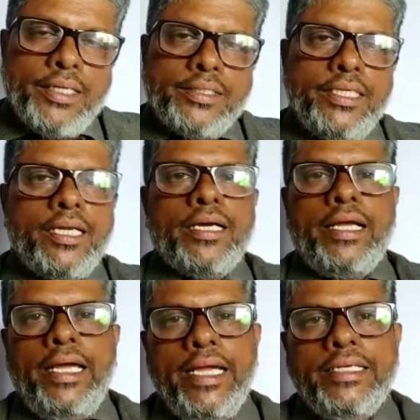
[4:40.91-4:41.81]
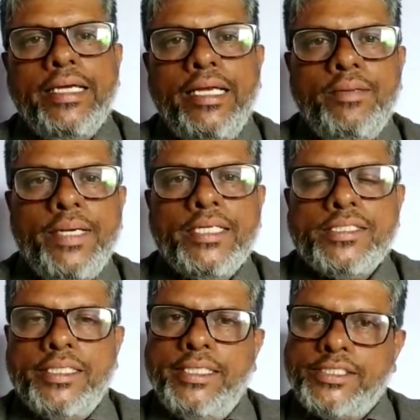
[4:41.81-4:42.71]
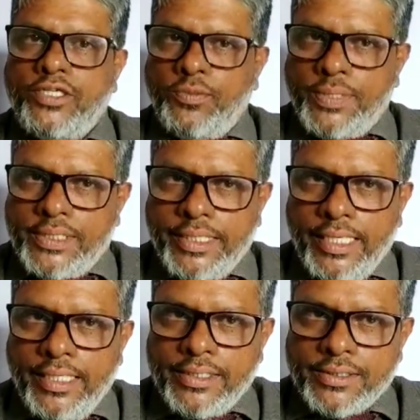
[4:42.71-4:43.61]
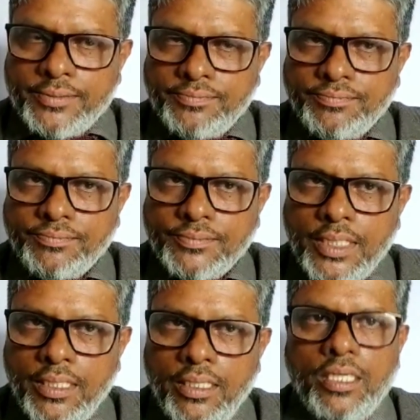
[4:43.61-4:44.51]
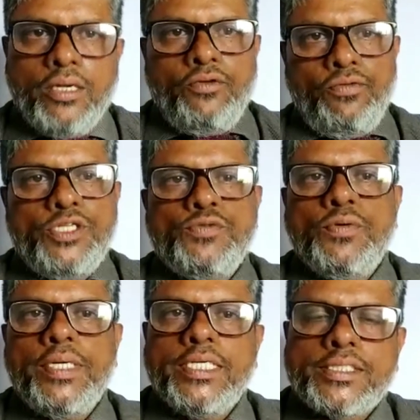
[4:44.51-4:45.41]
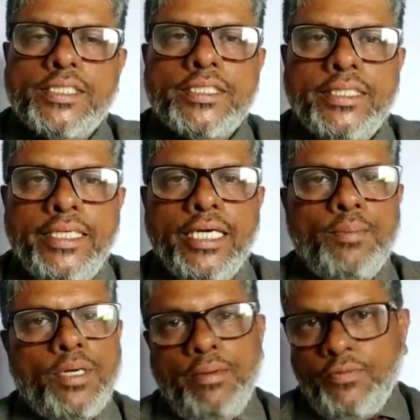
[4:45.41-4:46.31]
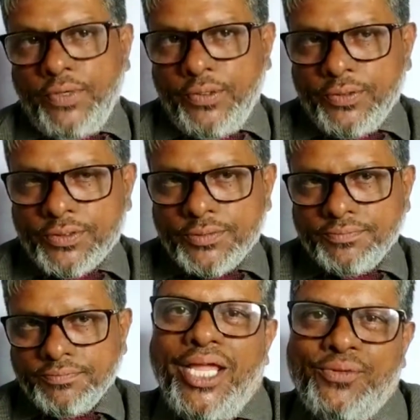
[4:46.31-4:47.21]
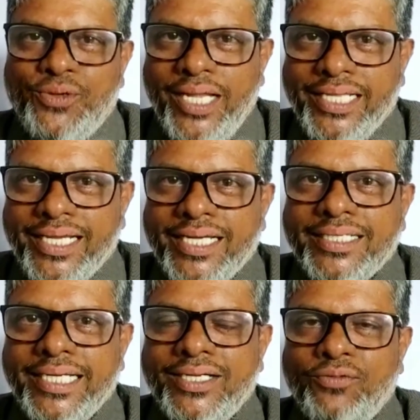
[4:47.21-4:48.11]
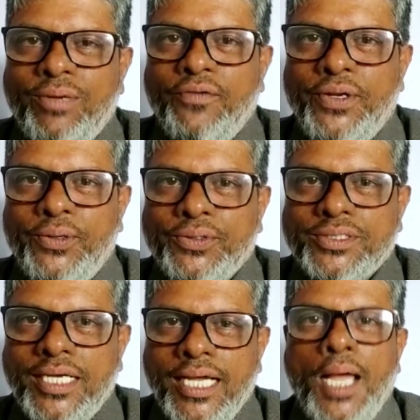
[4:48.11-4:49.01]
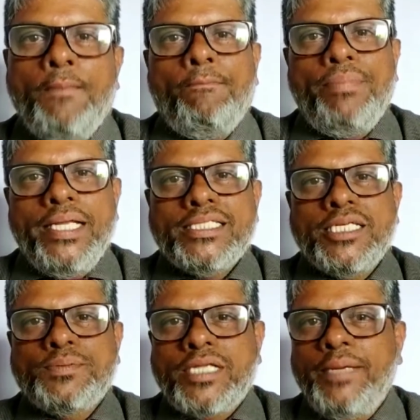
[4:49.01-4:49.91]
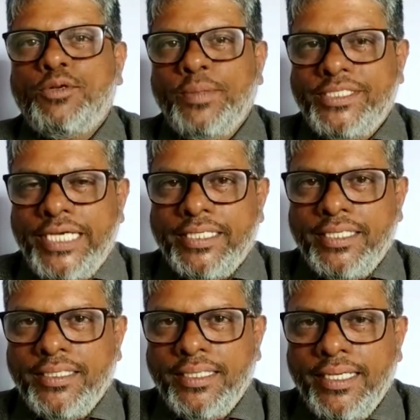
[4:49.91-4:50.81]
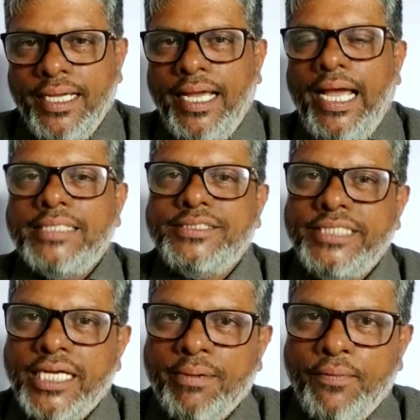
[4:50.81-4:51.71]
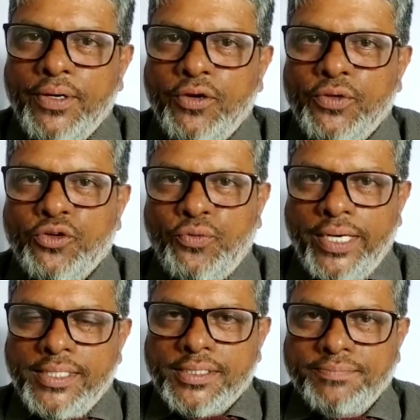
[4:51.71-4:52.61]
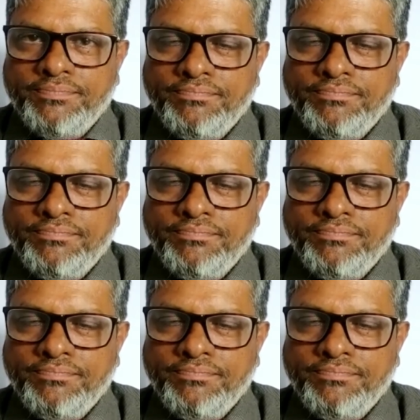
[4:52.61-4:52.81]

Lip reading: There are 8 elements in history of present illness, which we will discuss in the upcoming videos. If you like the content of my videos, please subscribe to my channel and share my video with your friends.